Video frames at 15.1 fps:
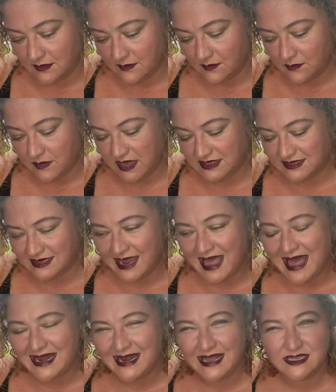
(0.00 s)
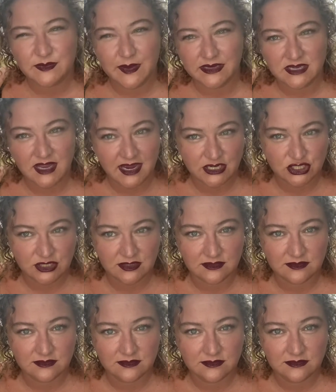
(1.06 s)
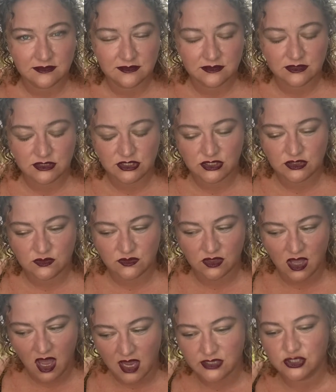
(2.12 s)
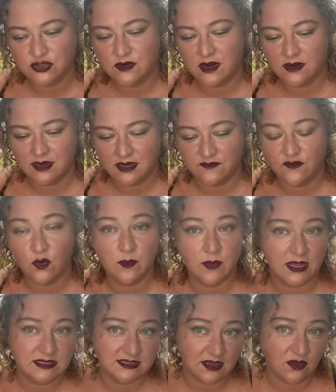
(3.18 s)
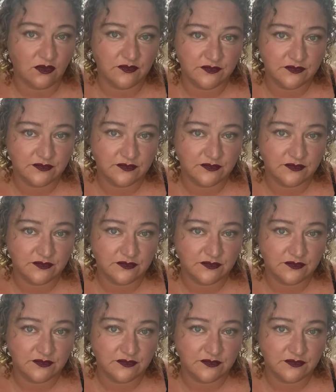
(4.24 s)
means I had an expectation to the contrary for myself.